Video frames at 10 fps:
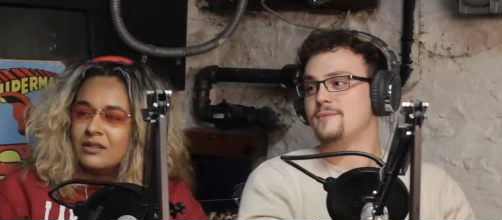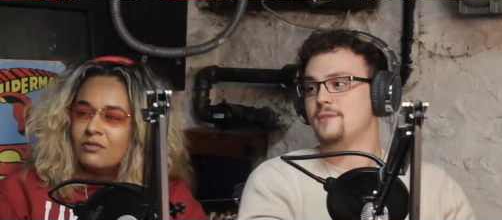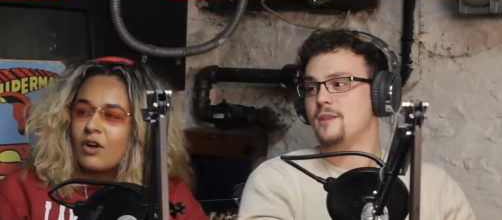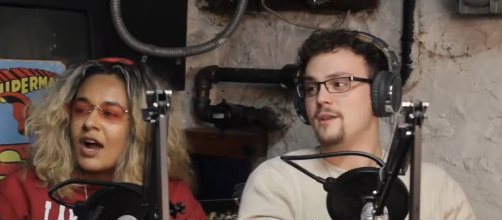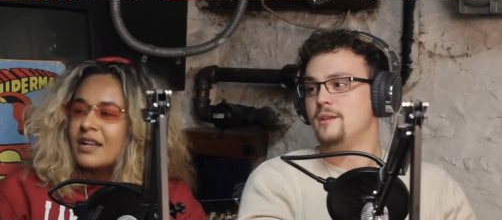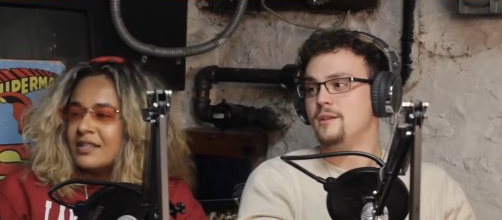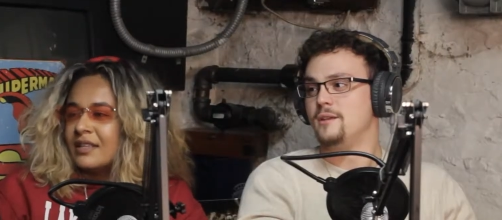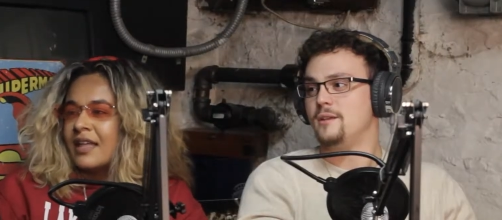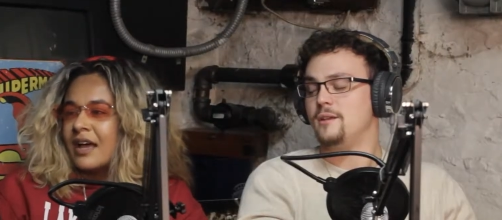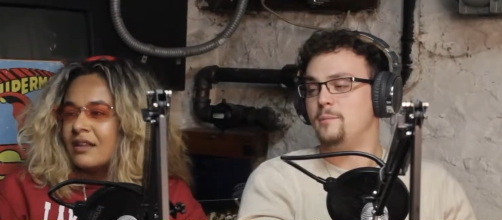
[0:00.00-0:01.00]
Speaker 1: his Ron nose. did
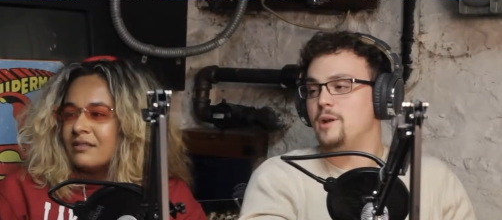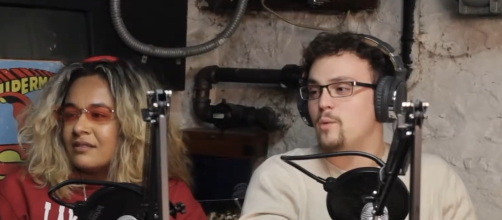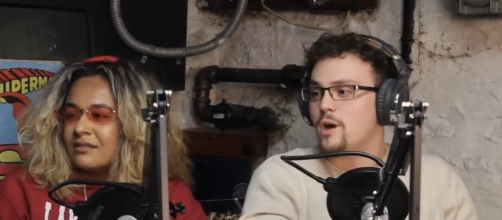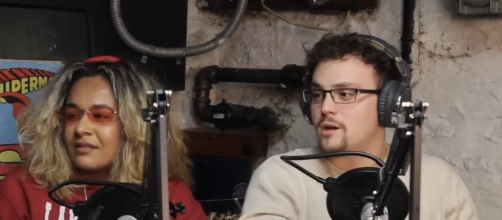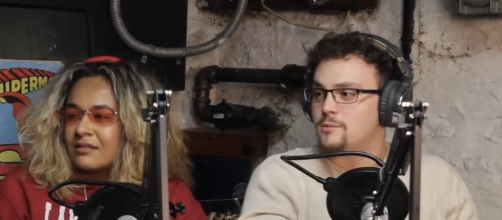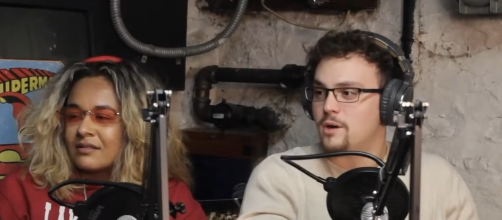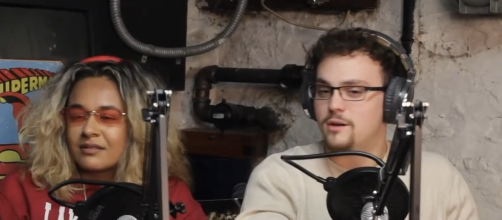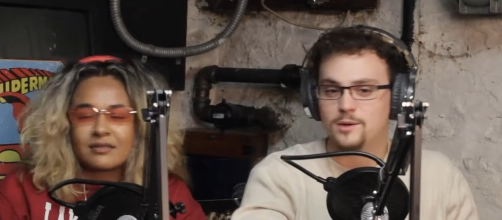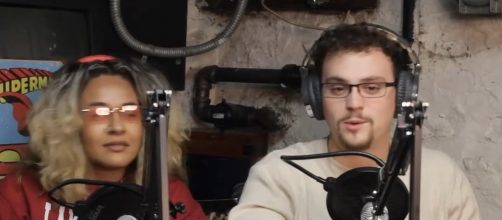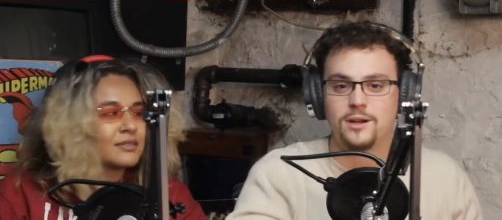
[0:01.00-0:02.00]
that. But it worked, yeah. bro.
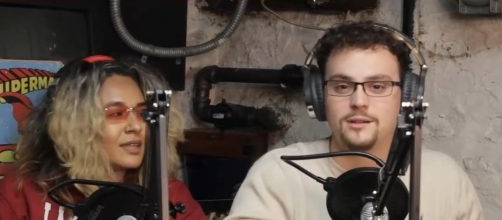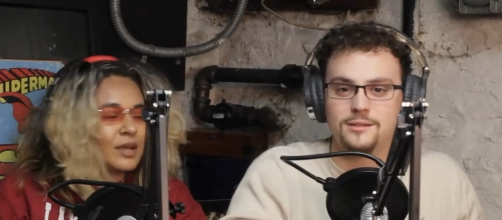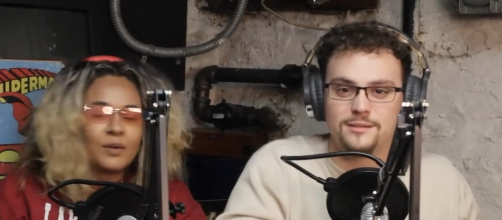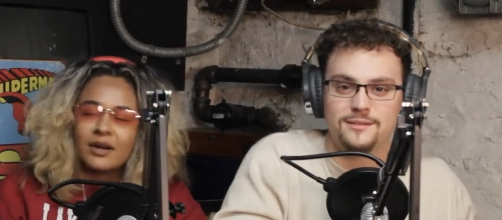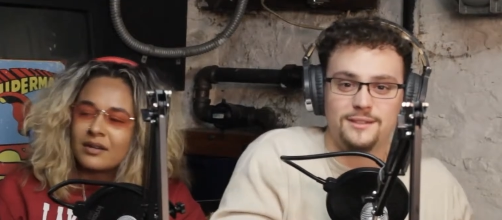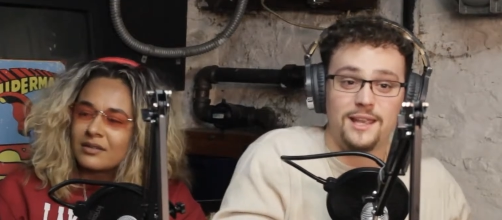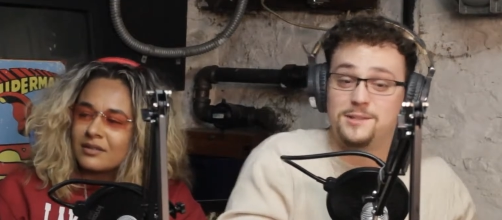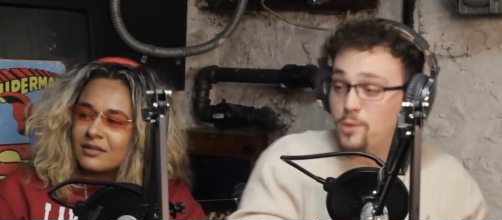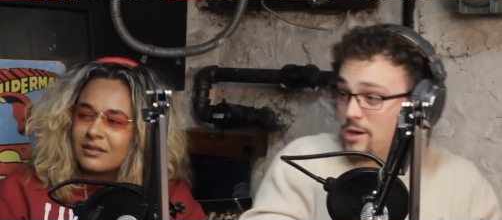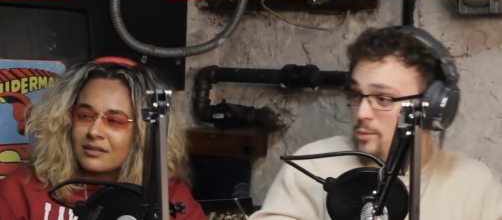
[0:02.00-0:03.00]
It worked. It worked. It's
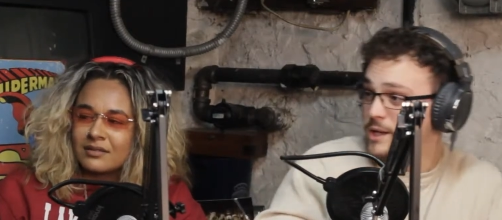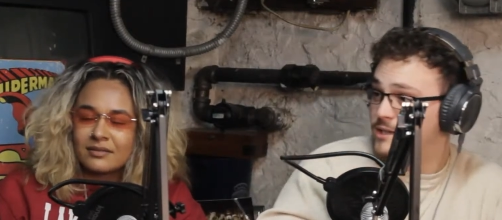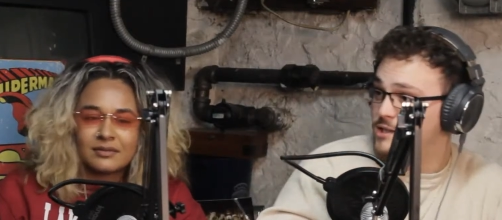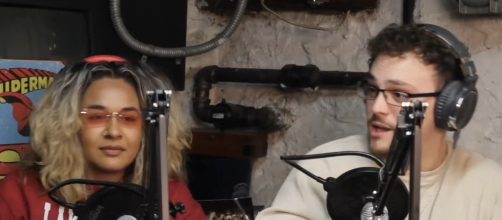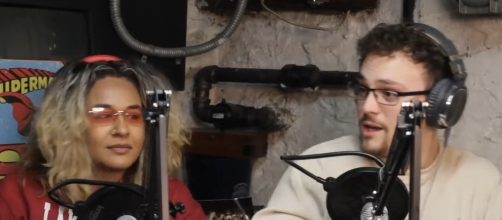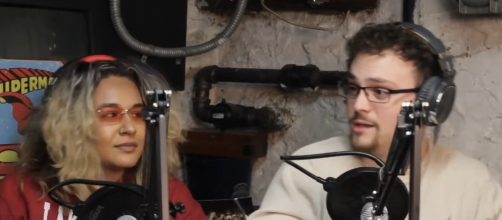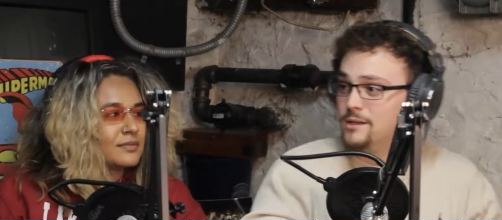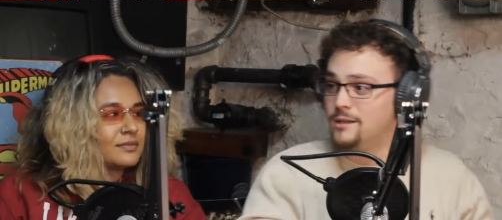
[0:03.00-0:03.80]
more than we just did. We